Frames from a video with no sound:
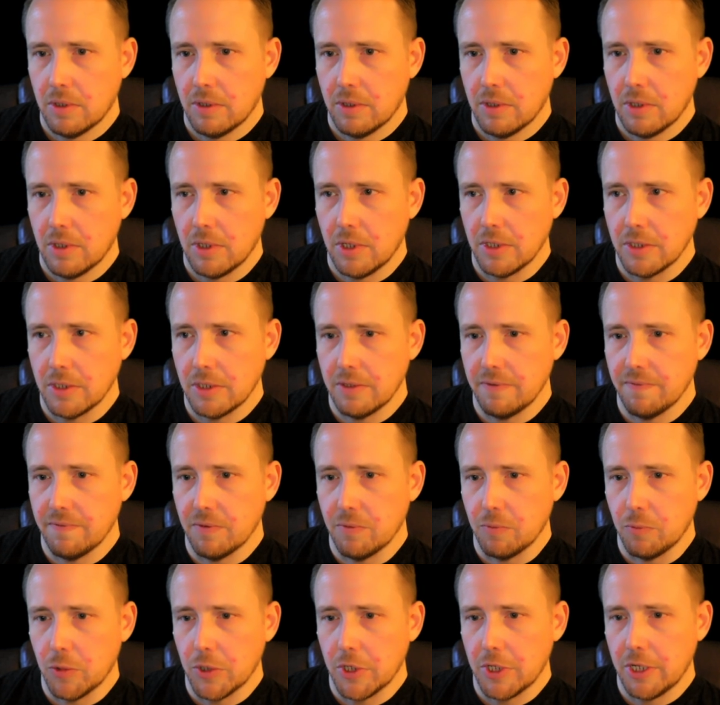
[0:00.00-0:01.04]
Nice,
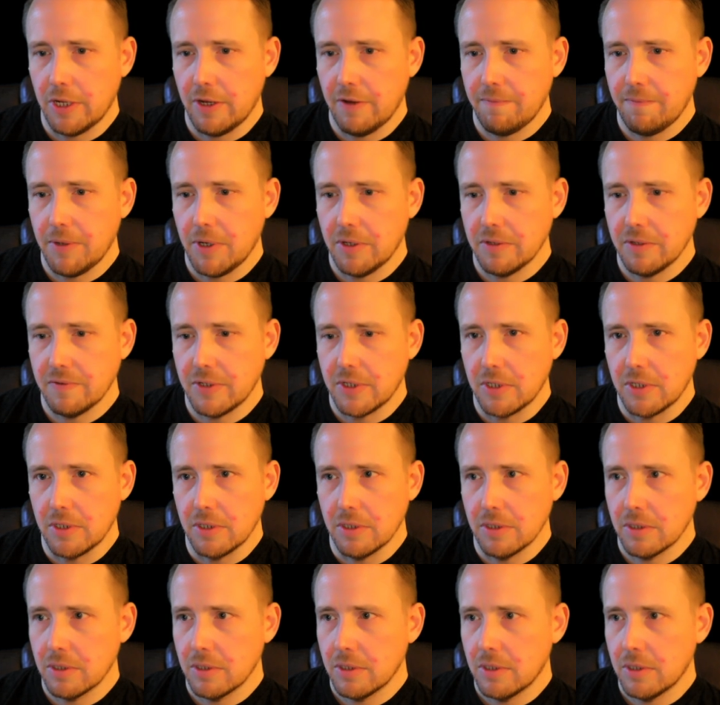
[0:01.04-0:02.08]
even 1 1/2 pounds of
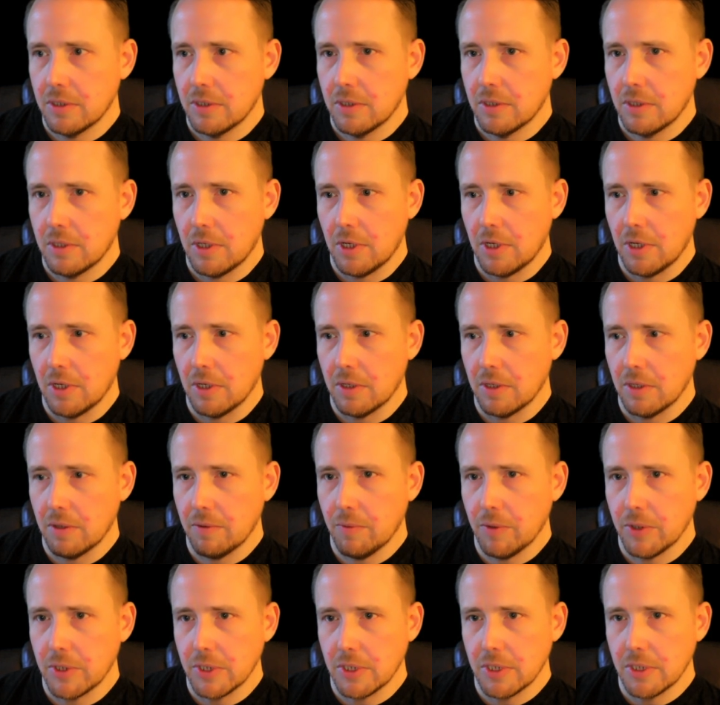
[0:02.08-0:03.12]
cheese. They
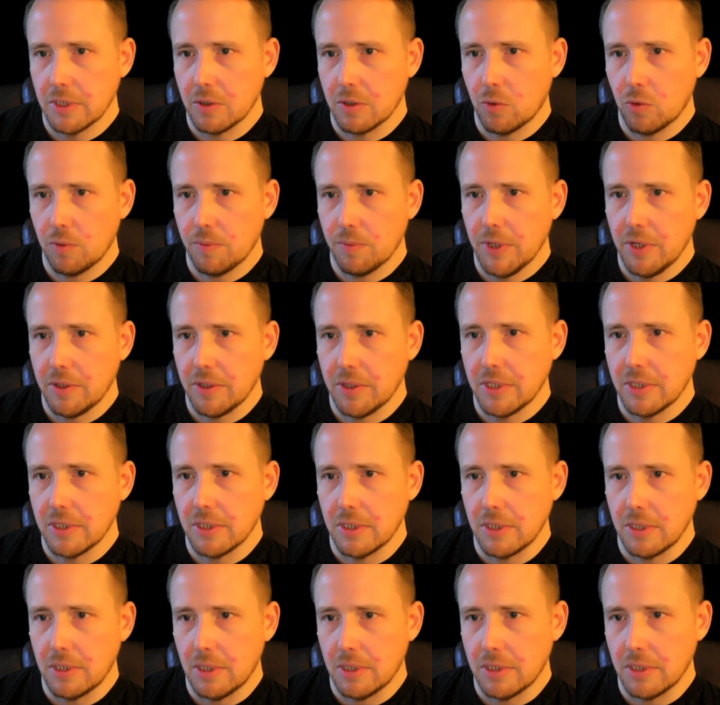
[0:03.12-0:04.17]
want just a 1/4 pound. That's
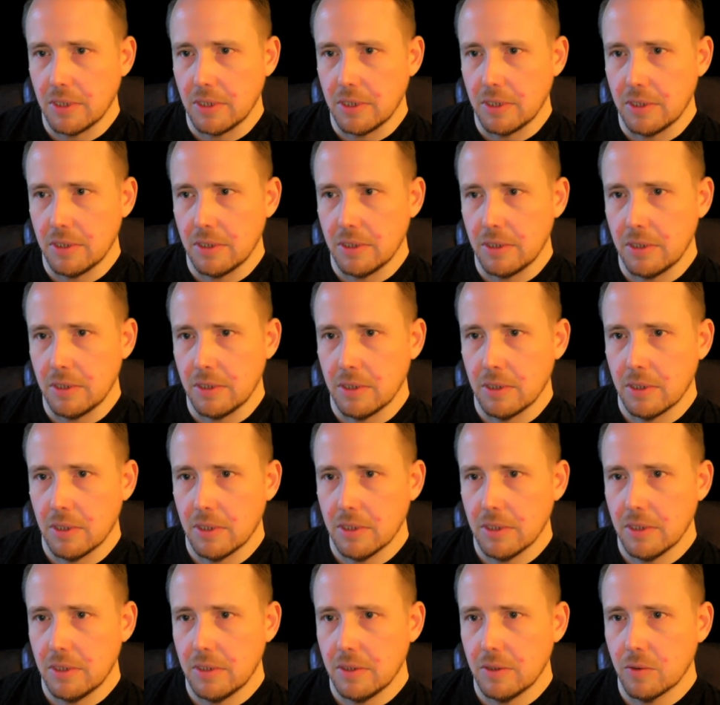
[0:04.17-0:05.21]
an easy
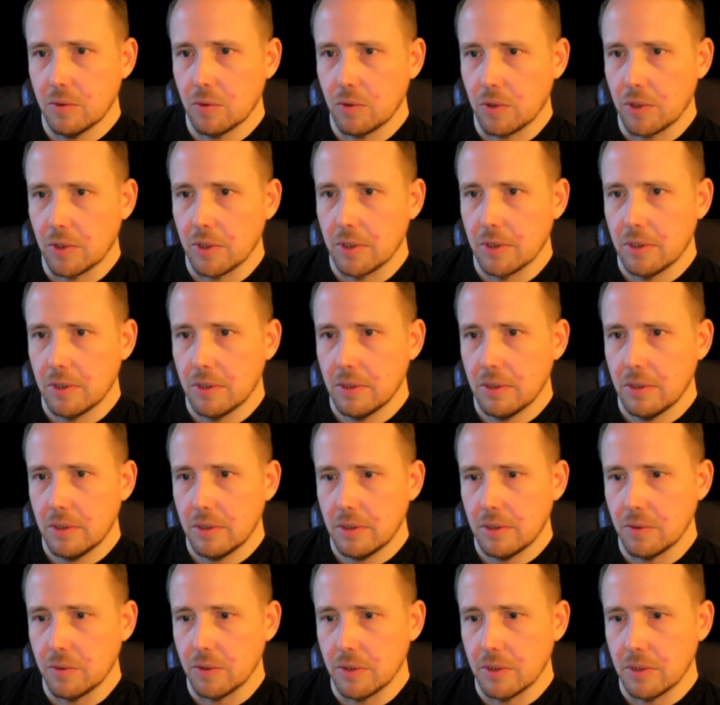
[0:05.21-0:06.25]
order.
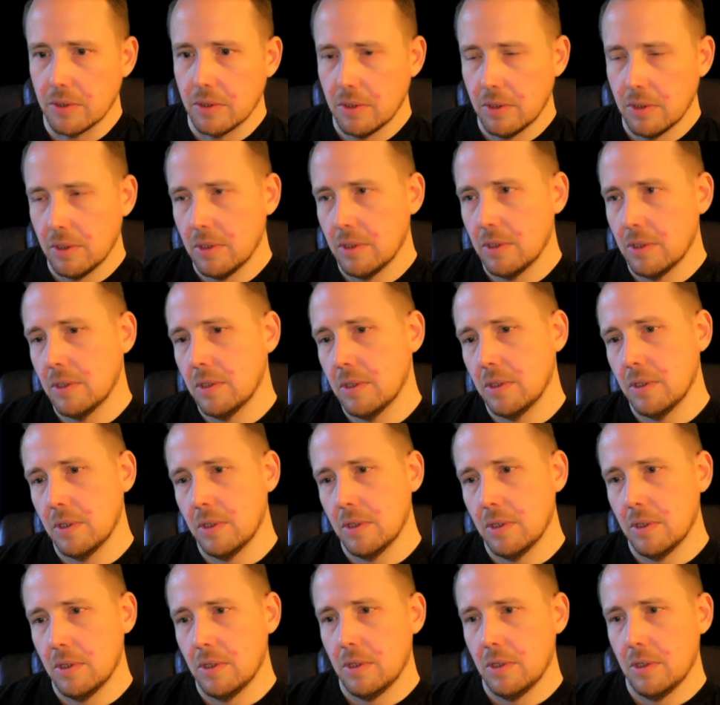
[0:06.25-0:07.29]
Do it.
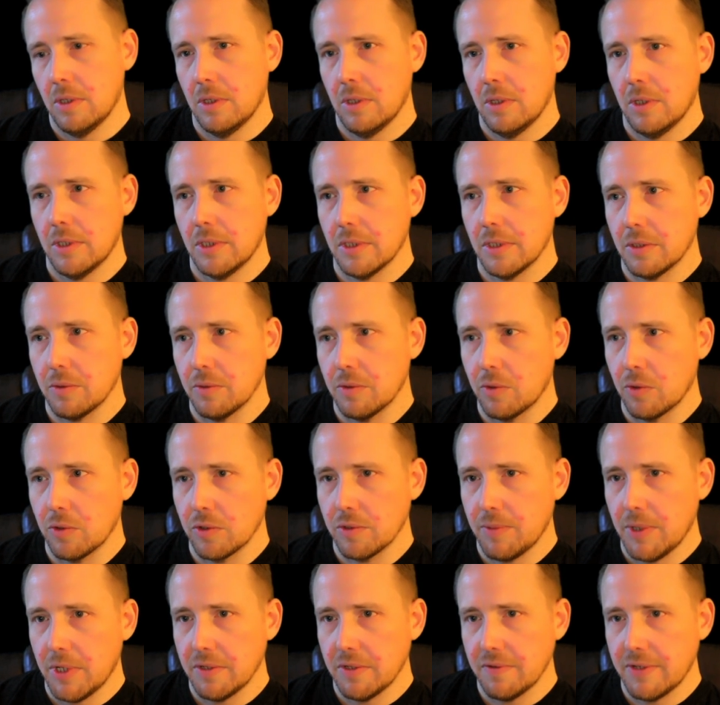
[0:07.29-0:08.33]
Just
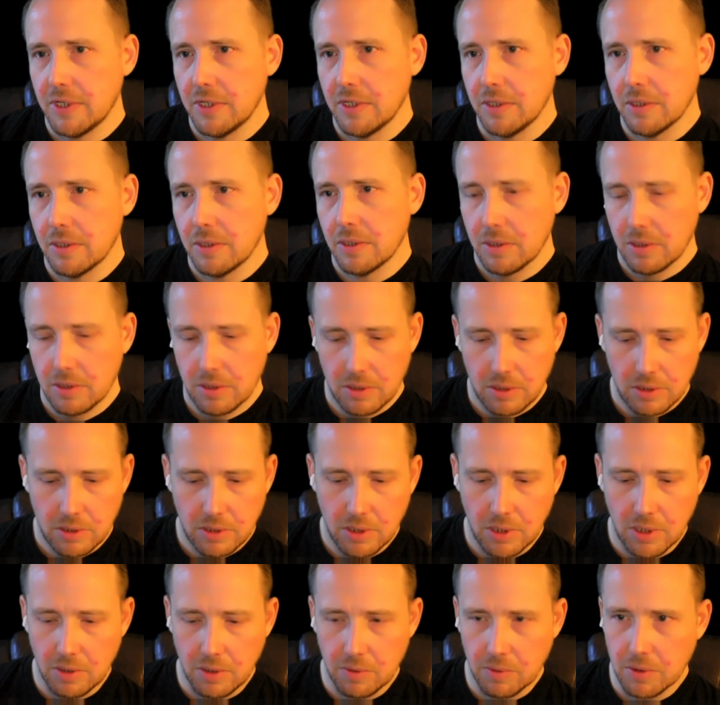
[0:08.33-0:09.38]
3/4 pounds of cheese.
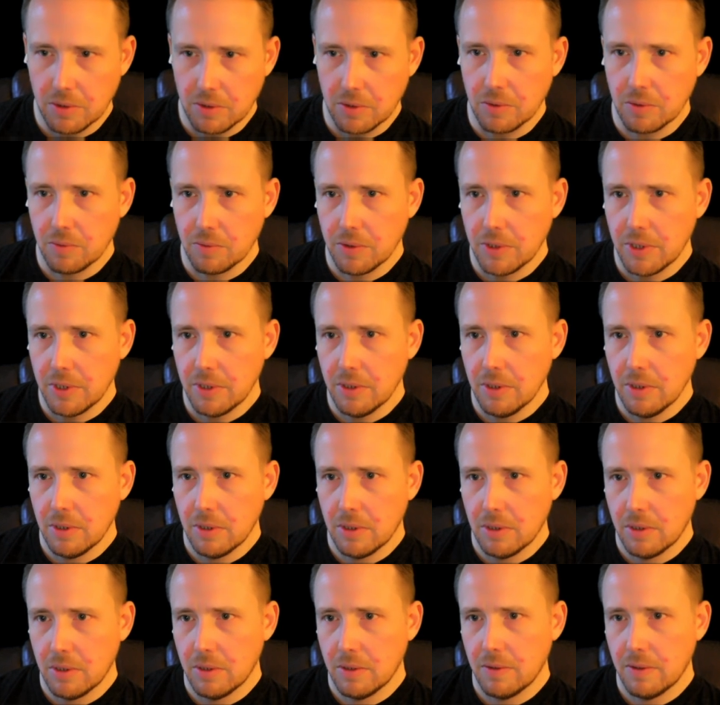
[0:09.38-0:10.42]
We're gonna do 3
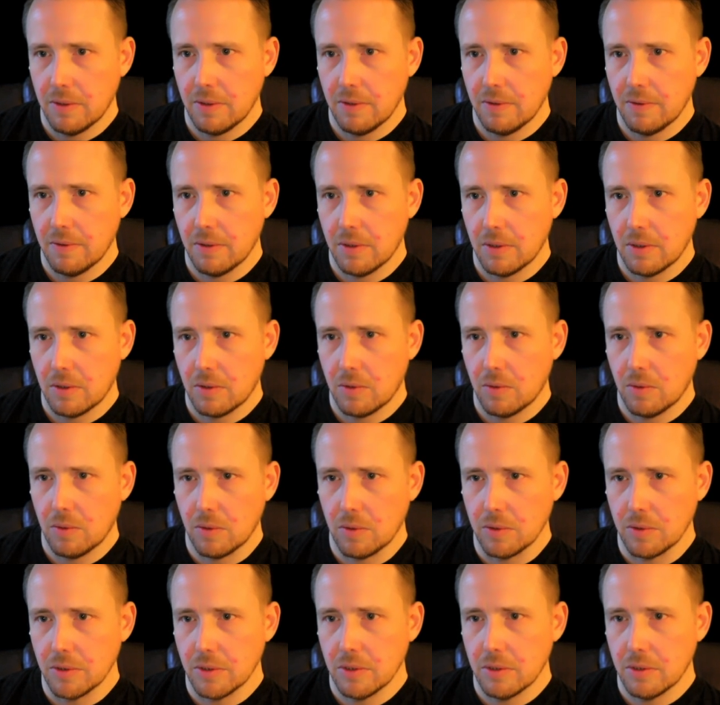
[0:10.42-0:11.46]

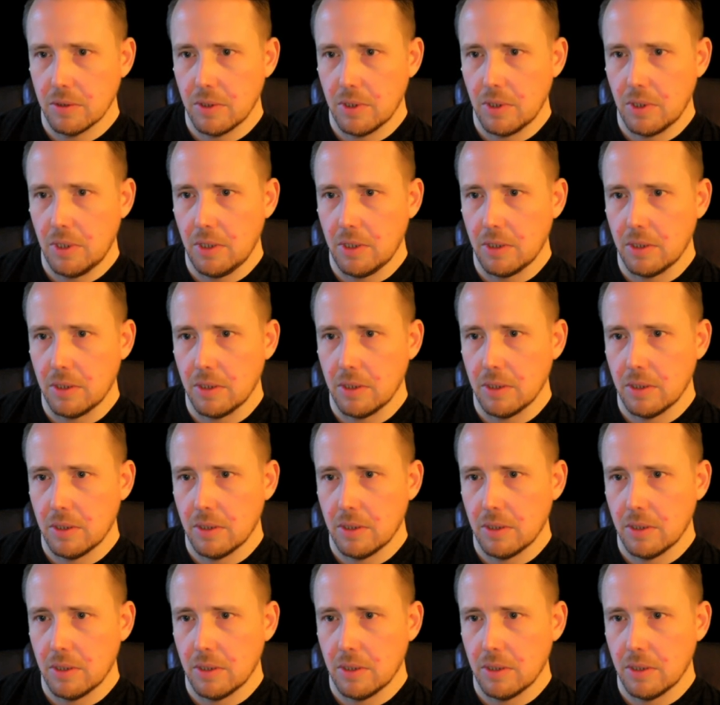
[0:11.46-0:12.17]
quarters and